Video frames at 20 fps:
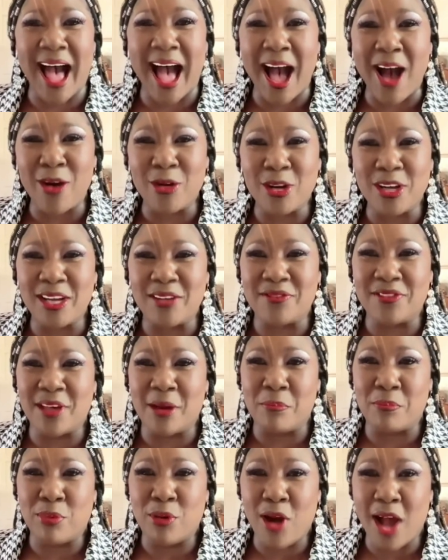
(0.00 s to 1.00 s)
out of
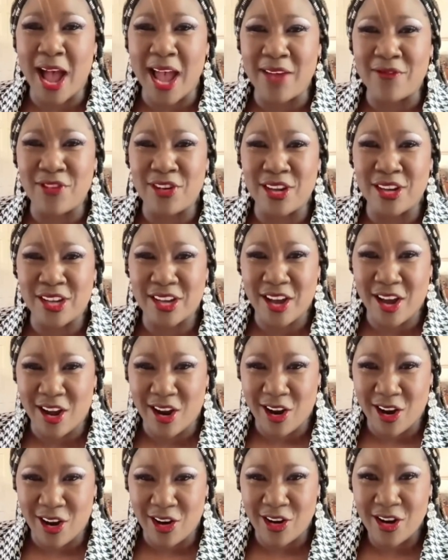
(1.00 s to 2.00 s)
the private
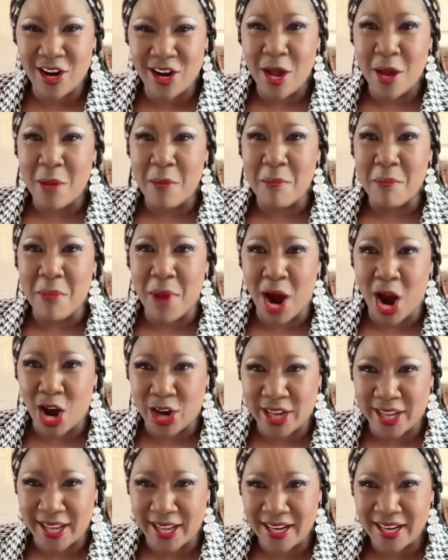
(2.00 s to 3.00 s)
car
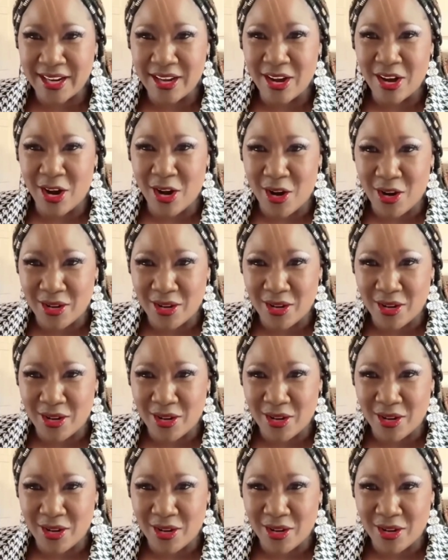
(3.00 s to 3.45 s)
market